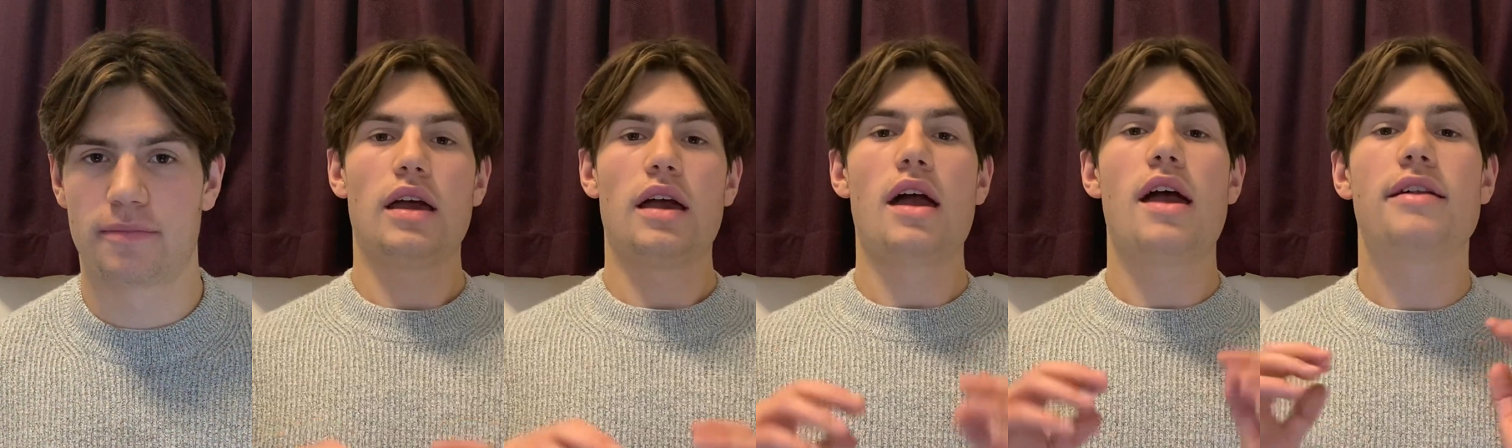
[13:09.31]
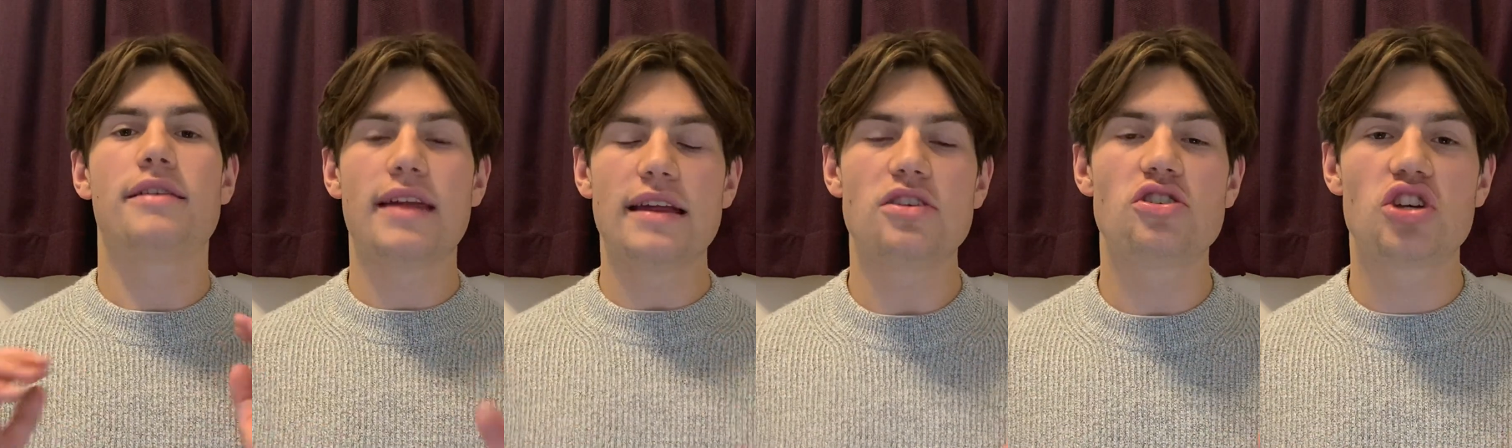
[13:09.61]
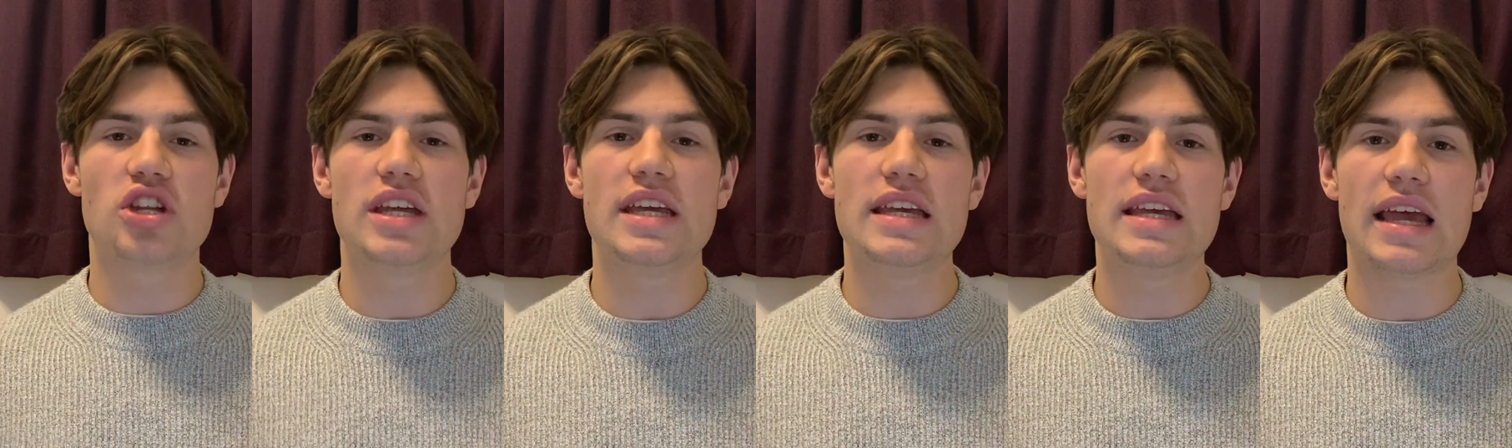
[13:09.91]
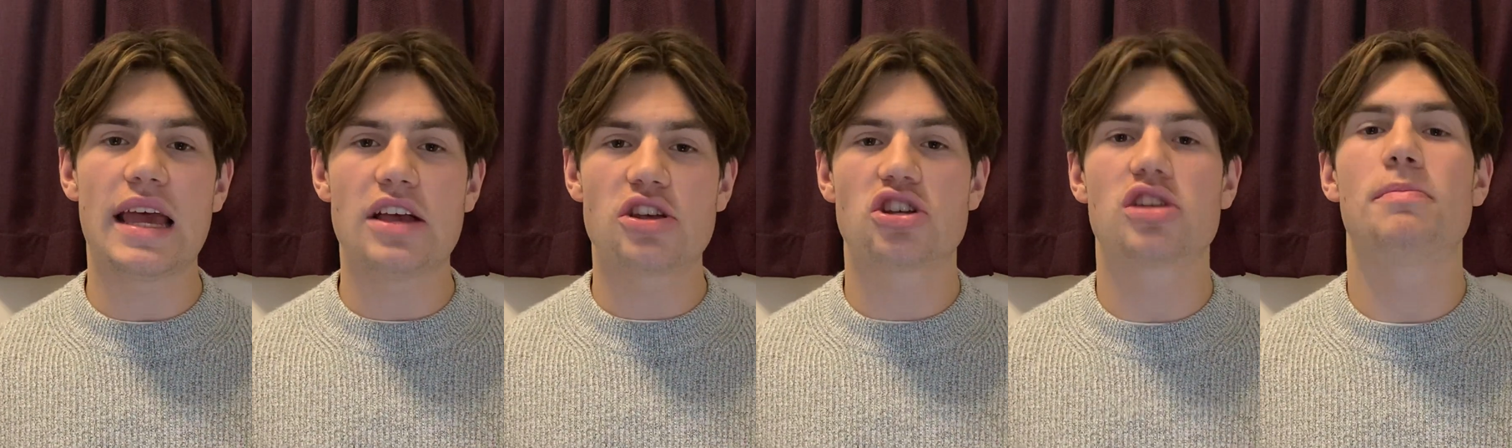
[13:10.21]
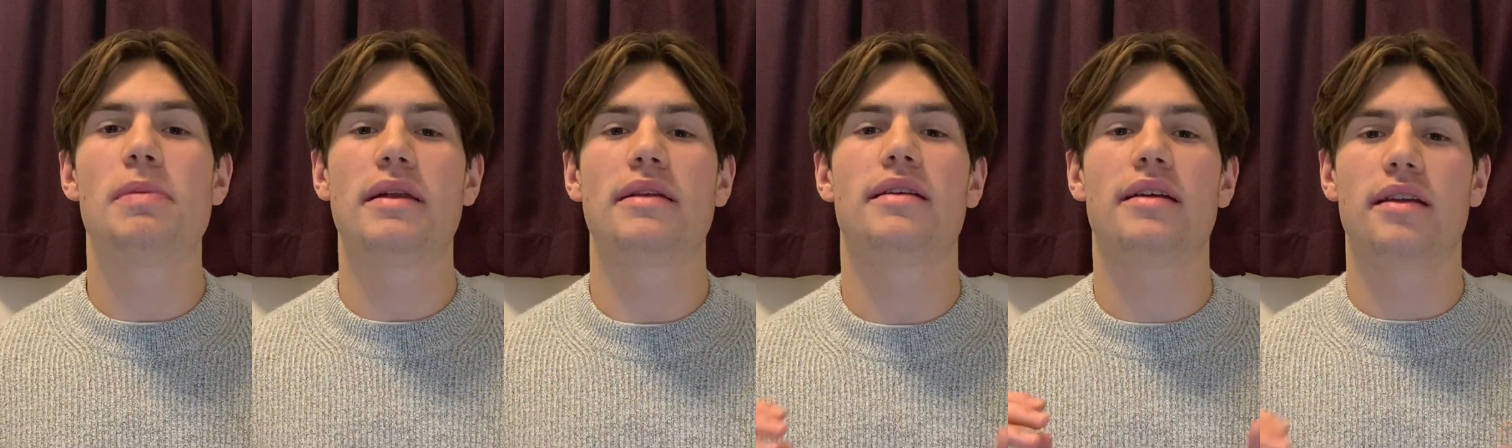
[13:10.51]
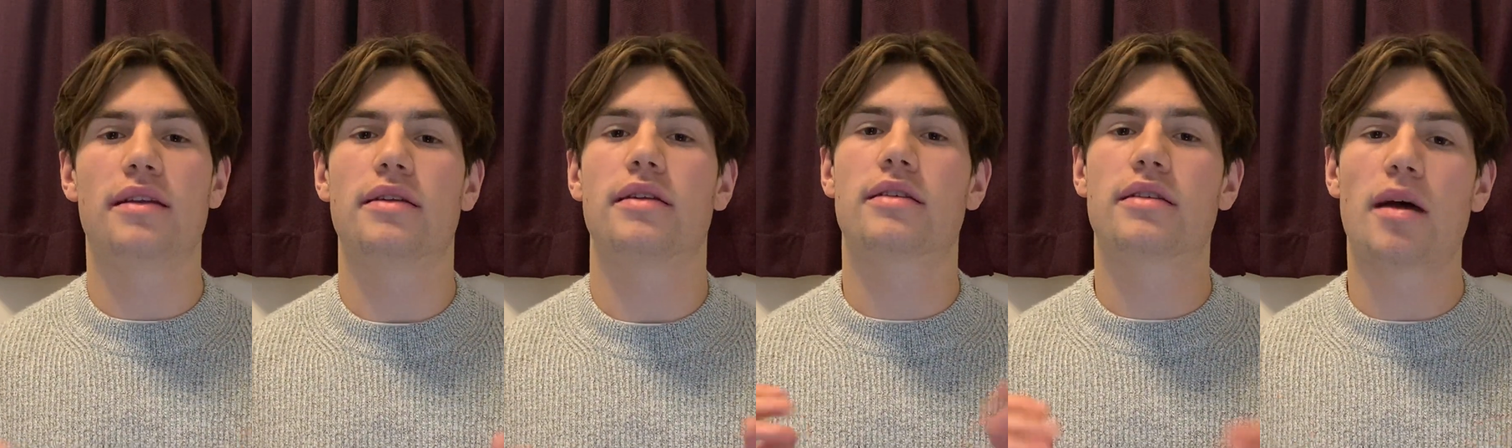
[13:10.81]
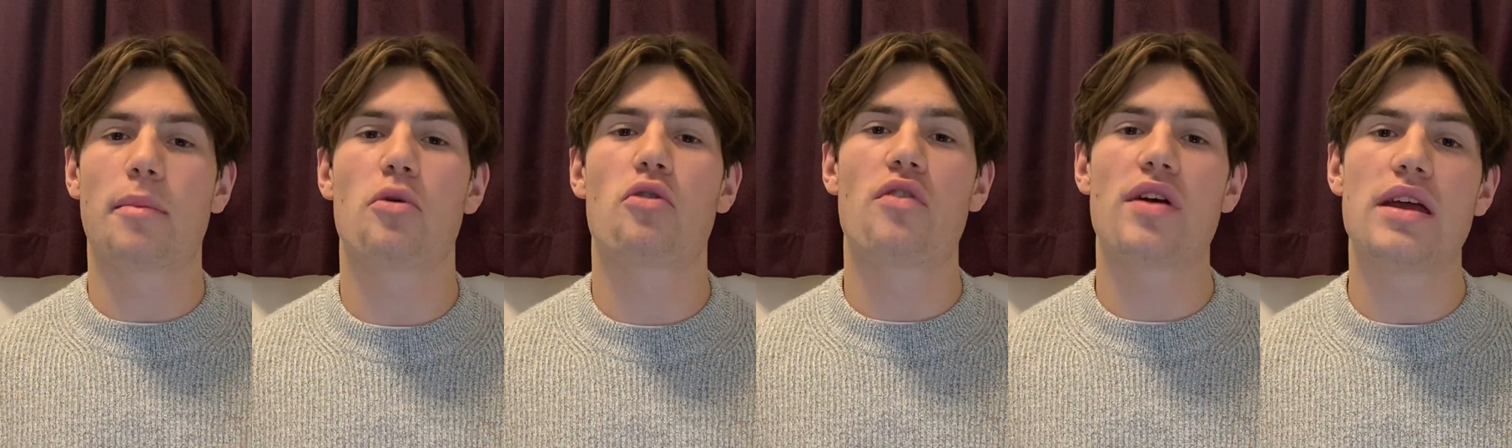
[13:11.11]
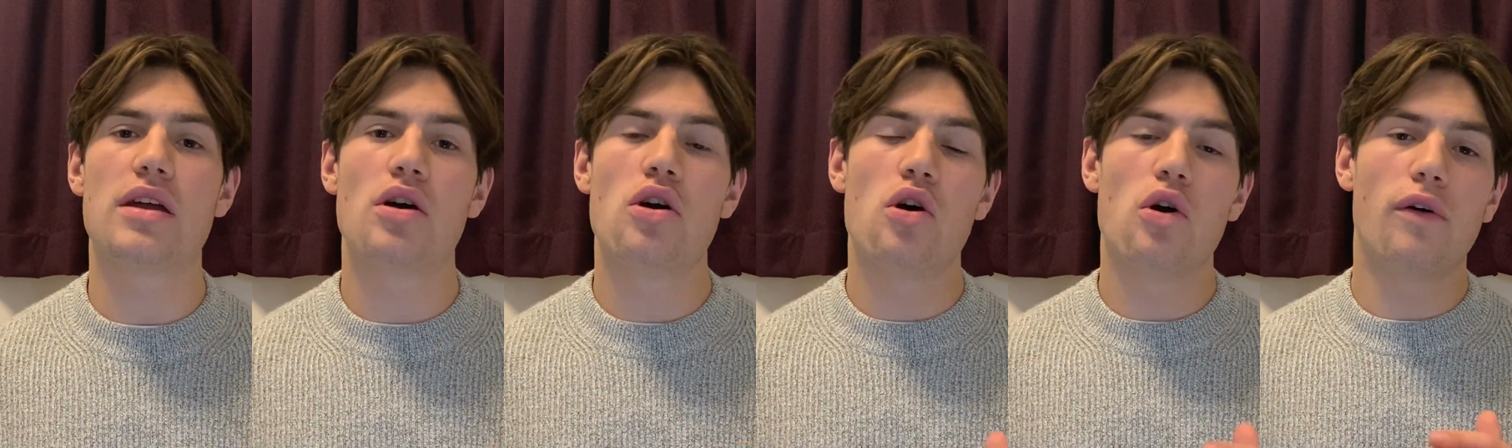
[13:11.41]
Essentially, it should be seen as a summary